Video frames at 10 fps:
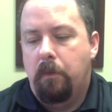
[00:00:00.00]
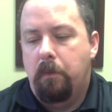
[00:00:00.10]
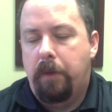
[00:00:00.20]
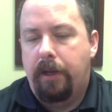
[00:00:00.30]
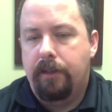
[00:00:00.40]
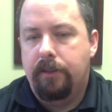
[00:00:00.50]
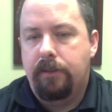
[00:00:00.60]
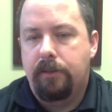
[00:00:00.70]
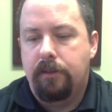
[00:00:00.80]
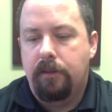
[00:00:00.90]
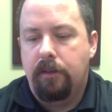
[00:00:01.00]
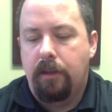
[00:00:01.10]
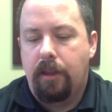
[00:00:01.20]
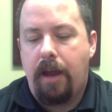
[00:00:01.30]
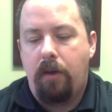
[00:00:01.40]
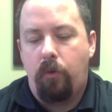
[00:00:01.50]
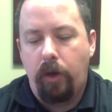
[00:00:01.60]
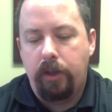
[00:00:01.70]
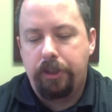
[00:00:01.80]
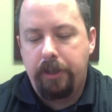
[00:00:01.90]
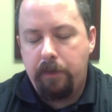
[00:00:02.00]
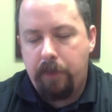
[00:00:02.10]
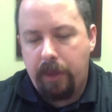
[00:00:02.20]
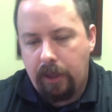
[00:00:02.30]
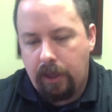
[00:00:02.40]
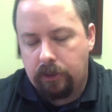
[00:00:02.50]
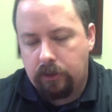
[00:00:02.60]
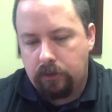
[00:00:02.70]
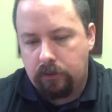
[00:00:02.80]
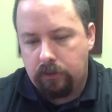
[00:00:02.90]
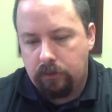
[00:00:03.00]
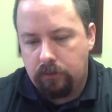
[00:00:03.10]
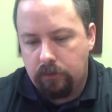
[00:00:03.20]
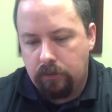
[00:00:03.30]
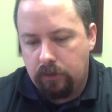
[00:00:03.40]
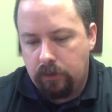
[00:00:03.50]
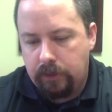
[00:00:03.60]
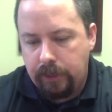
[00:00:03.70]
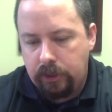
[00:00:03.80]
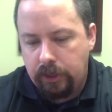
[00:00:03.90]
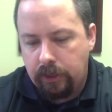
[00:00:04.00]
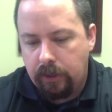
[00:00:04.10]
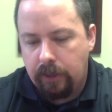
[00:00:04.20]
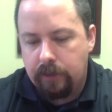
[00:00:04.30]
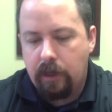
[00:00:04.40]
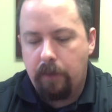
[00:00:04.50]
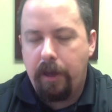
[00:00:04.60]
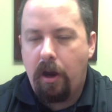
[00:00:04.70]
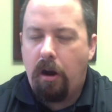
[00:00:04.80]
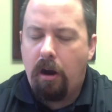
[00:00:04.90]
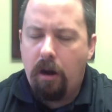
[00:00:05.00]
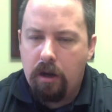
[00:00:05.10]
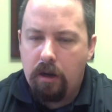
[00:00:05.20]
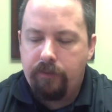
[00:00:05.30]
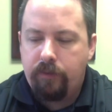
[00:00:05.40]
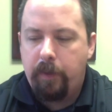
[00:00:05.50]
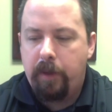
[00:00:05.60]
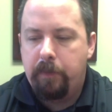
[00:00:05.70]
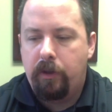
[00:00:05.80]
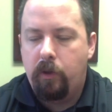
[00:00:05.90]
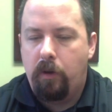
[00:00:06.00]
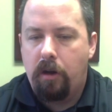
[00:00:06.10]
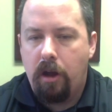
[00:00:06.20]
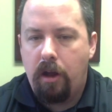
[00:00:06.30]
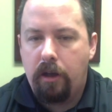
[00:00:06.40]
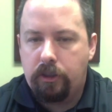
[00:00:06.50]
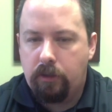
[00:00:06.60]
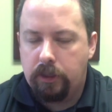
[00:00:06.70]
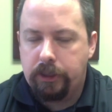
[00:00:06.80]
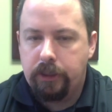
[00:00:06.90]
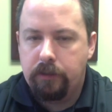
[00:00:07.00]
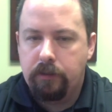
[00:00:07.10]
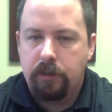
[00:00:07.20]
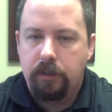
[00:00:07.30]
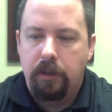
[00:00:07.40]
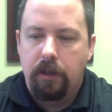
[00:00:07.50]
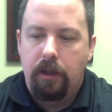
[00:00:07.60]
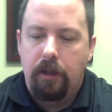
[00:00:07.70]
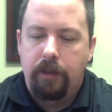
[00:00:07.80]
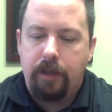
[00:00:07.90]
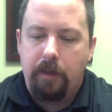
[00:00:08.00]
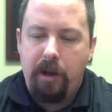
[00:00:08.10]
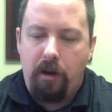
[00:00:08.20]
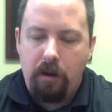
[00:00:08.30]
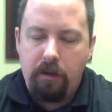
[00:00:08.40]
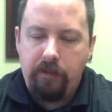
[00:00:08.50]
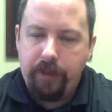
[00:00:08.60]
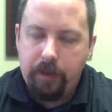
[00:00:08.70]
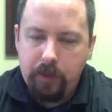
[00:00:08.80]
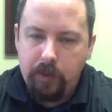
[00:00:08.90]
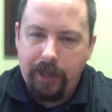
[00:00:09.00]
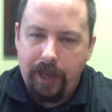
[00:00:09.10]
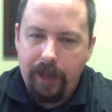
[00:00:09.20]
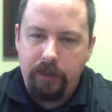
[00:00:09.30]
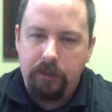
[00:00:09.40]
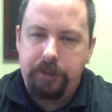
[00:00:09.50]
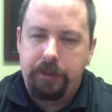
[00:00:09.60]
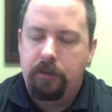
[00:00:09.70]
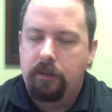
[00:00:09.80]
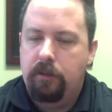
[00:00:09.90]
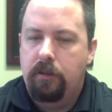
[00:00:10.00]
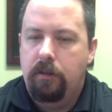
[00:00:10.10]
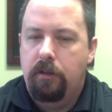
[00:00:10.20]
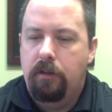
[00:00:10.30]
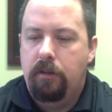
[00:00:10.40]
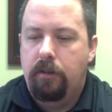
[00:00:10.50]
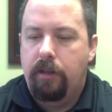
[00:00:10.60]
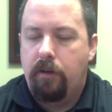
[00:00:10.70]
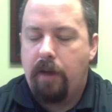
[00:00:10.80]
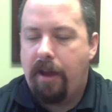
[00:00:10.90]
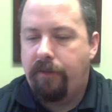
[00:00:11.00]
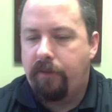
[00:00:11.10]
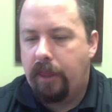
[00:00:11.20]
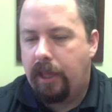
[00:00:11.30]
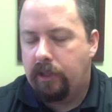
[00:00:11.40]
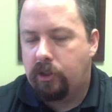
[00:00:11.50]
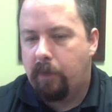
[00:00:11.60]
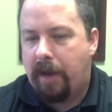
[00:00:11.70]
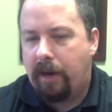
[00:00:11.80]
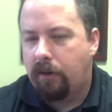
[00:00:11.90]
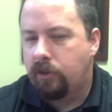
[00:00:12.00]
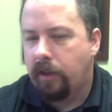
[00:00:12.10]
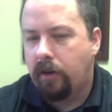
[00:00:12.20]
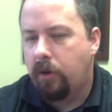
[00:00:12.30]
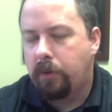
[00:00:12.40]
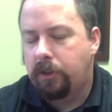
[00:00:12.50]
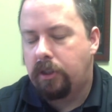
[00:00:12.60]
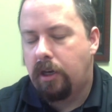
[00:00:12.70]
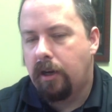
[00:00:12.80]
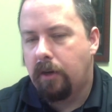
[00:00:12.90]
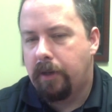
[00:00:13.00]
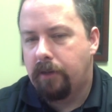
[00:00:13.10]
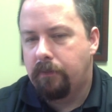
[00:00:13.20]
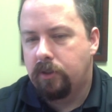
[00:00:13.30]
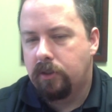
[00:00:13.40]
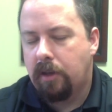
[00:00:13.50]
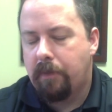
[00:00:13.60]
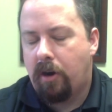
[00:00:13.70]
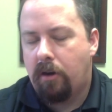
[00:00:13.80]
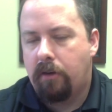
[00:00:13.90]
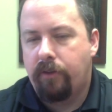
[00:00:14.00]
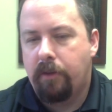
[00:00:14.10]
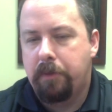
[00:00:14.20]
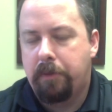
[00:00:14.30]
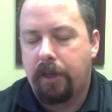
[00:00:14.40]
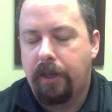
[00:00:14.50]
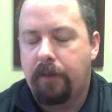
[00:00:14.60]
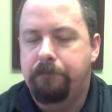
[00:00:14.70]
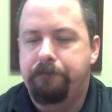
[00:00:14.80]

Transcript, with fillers: Because that rich, deep theological teaching is going to be harder for people who are not Christians. It's going to be harder for them to engage. They don't have a theological background, so they don't know what you're talking about. It's going to be harder for them to plug in.